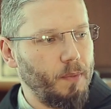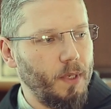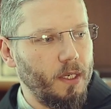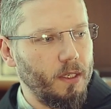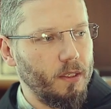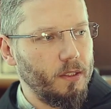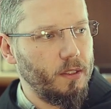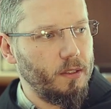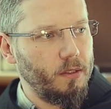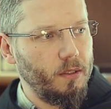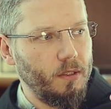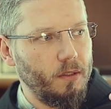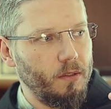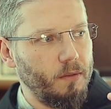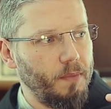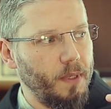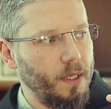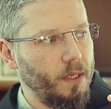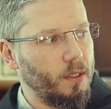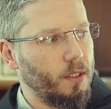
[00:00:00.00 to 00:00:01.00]
because
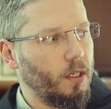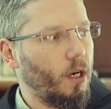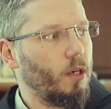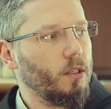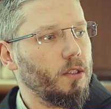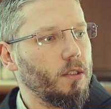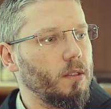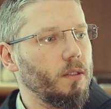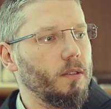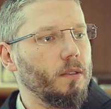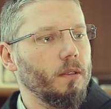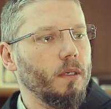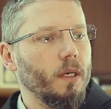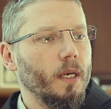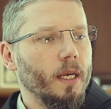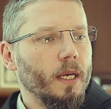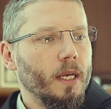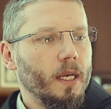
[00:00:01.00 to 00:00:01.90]
you've been taught to,